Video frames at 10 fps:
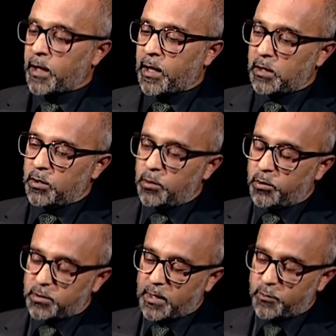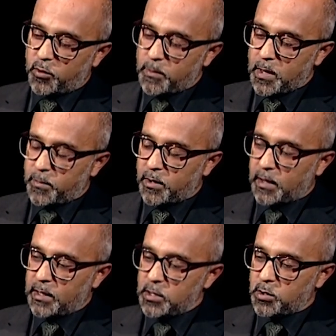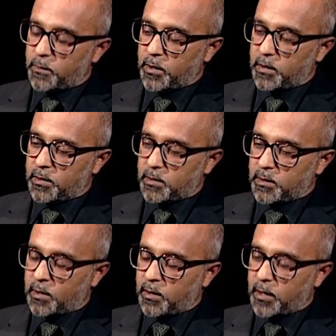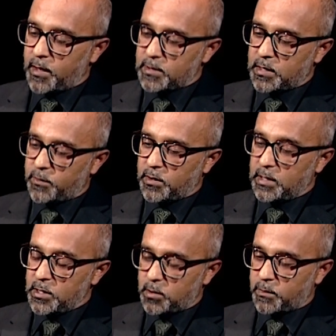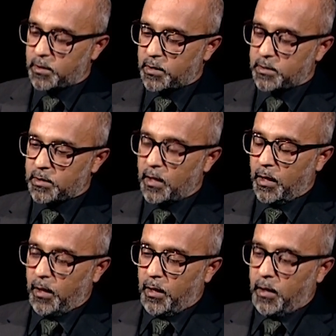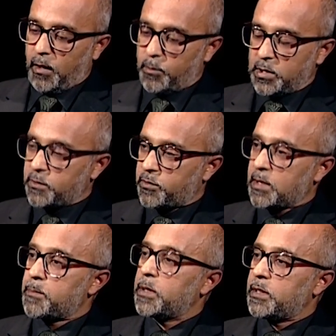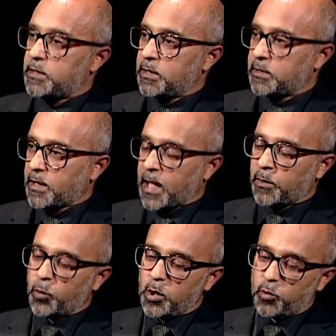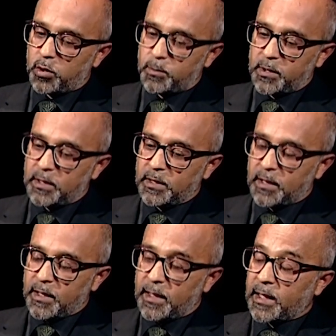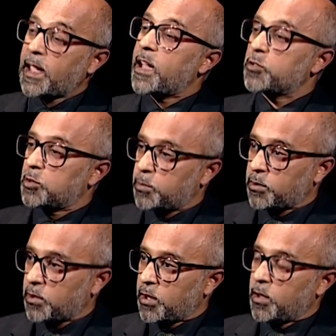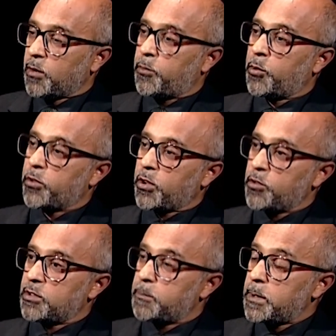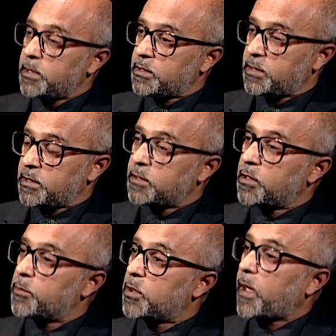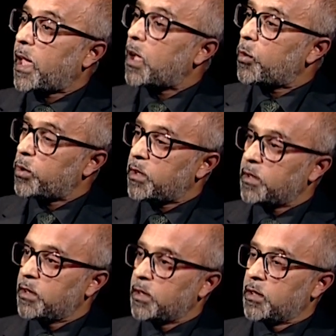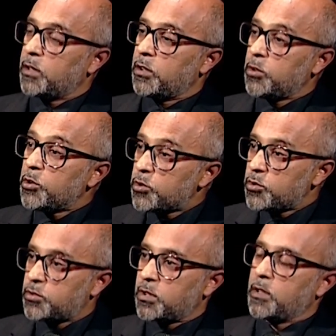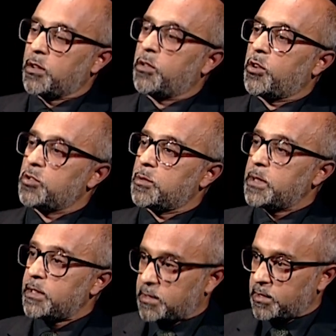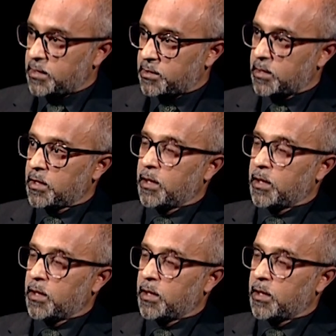And you also have to remember that each of us, Allah has given each of us um, different abilities, and we will be accountable for those abilities in terms of how we used those abilities.